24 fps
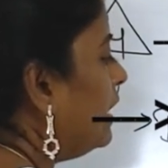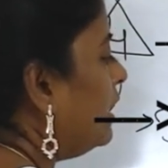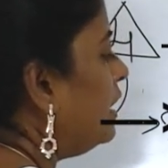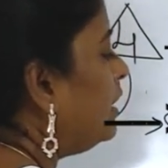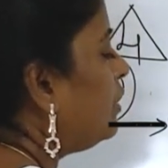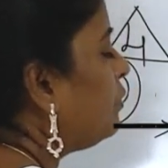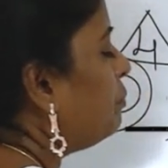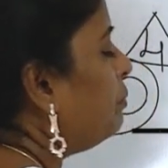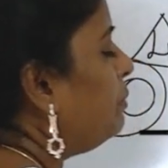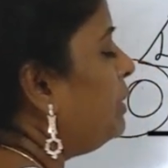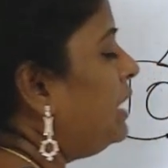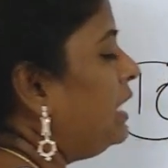
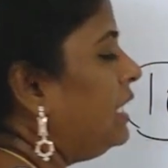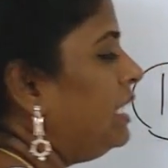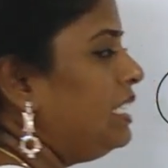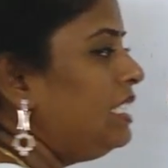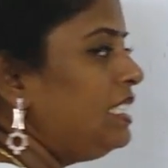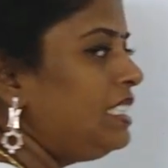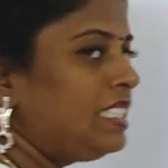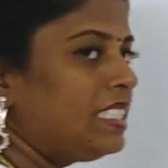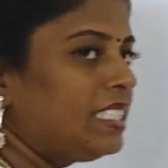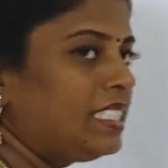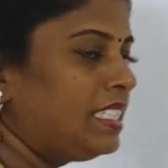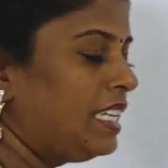It
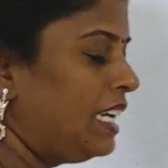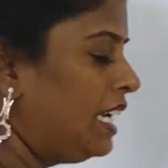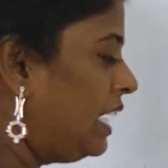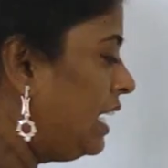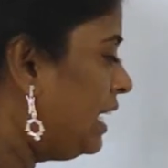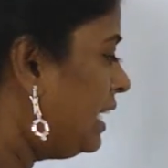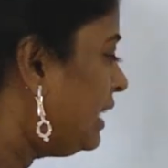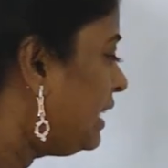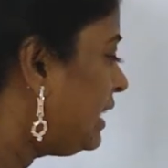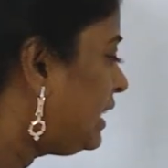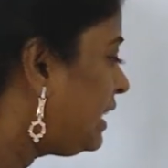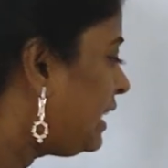means
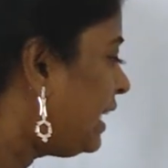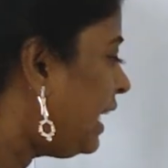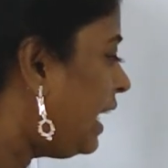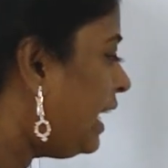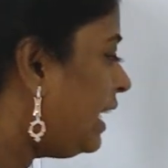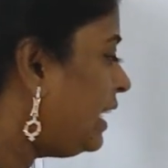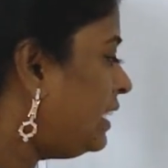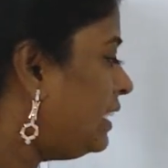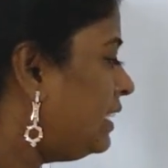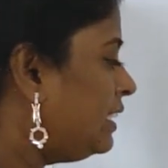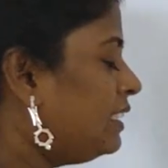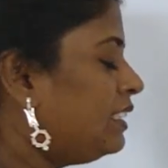
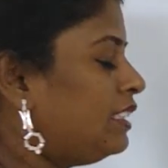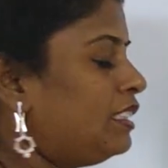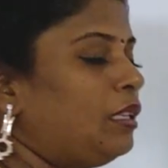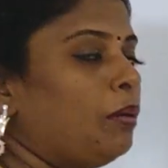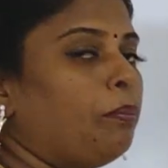10,